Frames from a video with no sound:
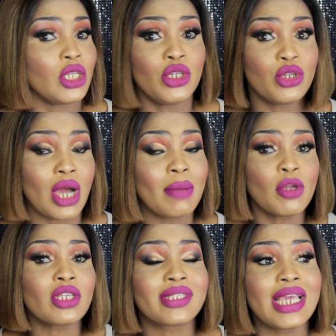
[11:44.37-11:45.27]
You know, I'm
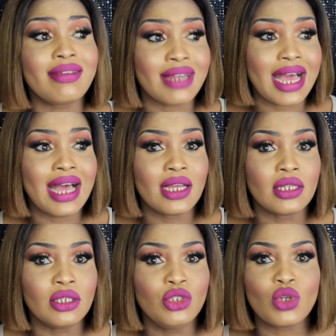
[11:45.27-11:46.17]
not saying that
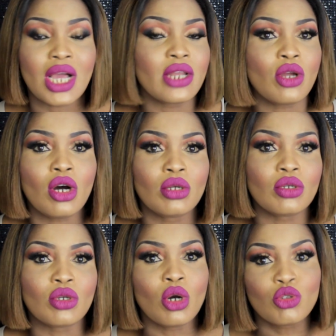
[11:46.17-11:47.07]
you
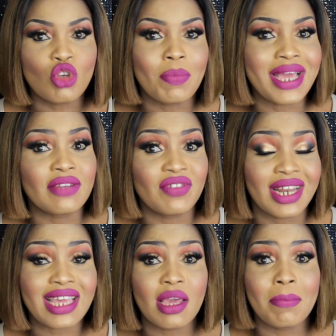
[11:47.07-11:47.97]
cannot go to a man if you
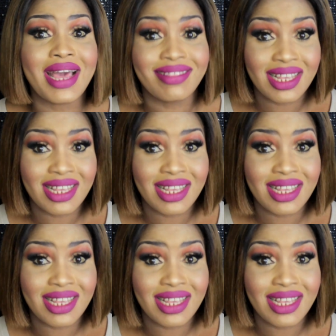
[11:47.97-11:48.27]
like a man.